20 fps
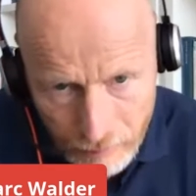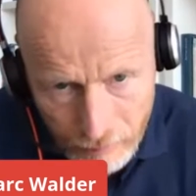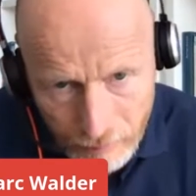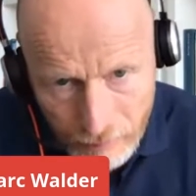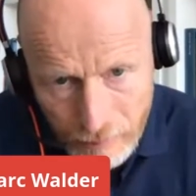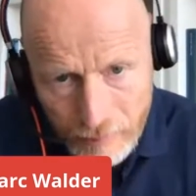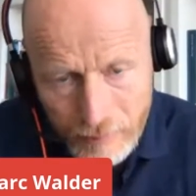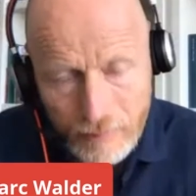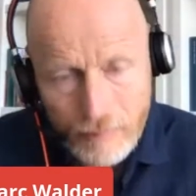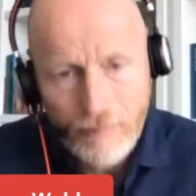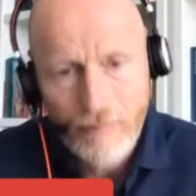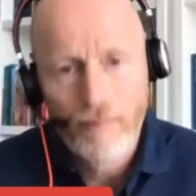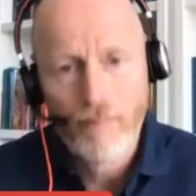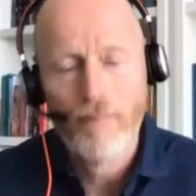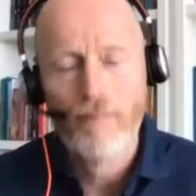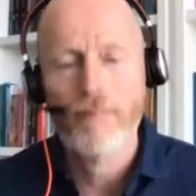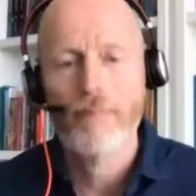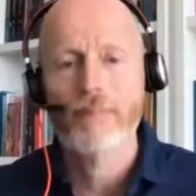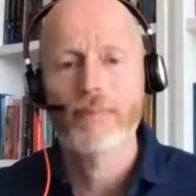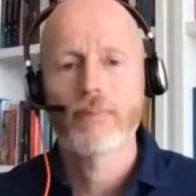
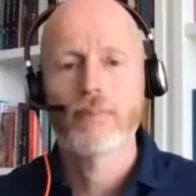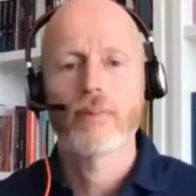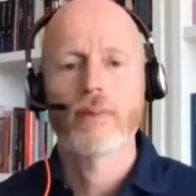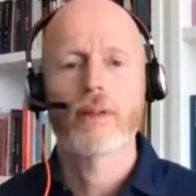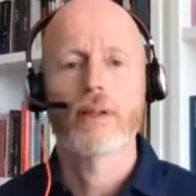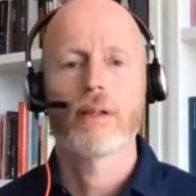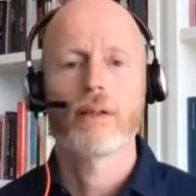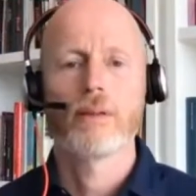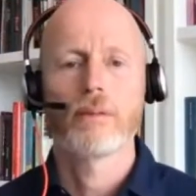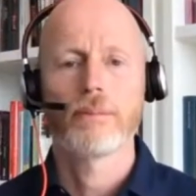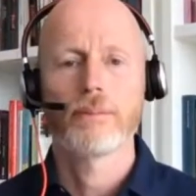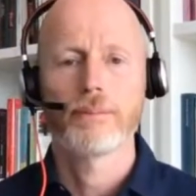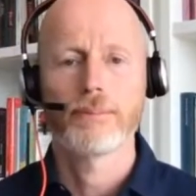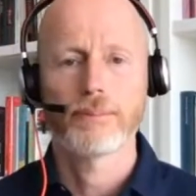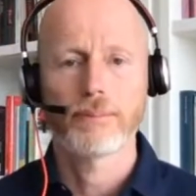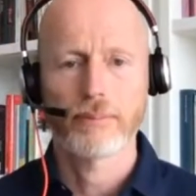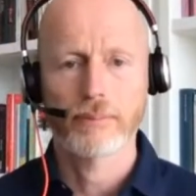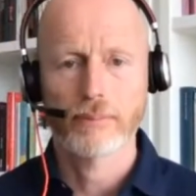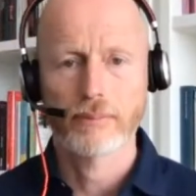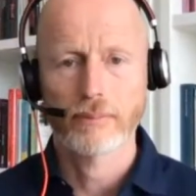
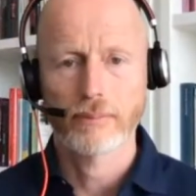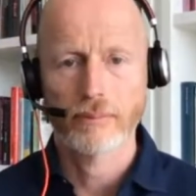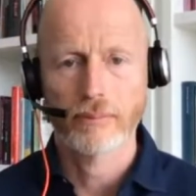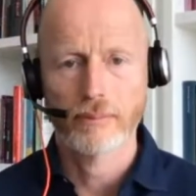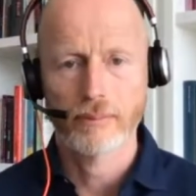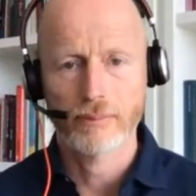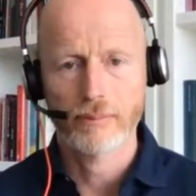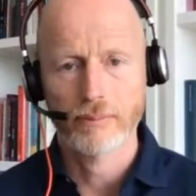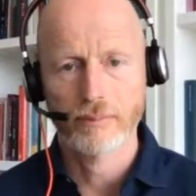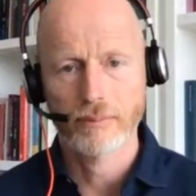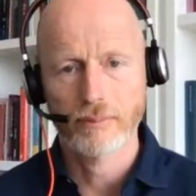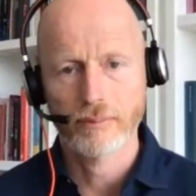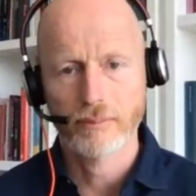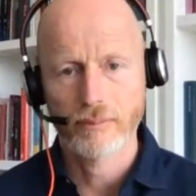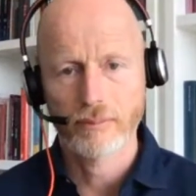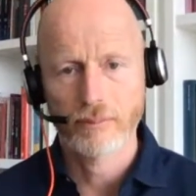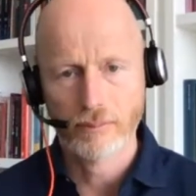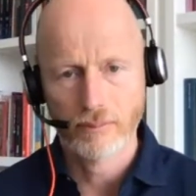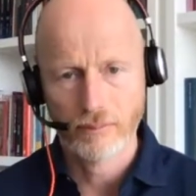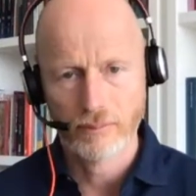
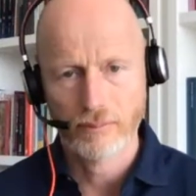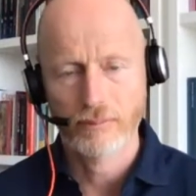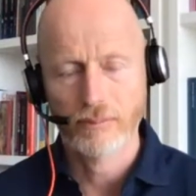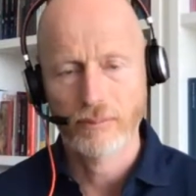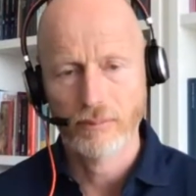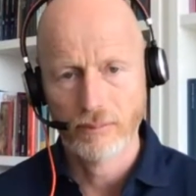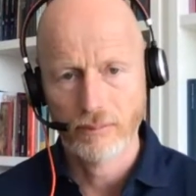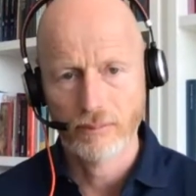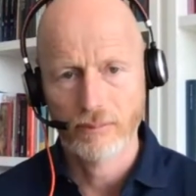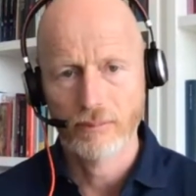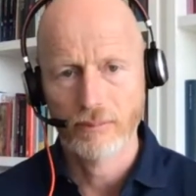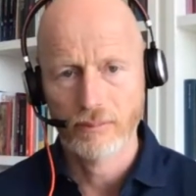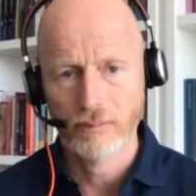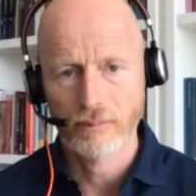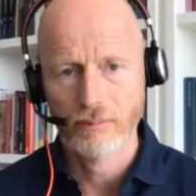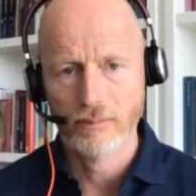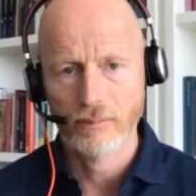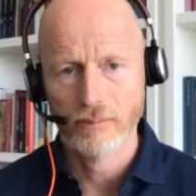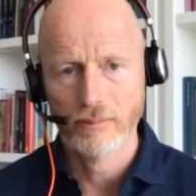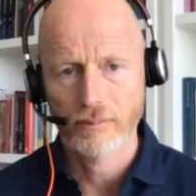
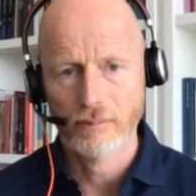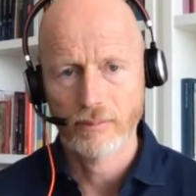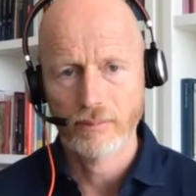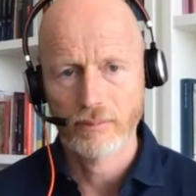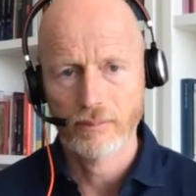(silent)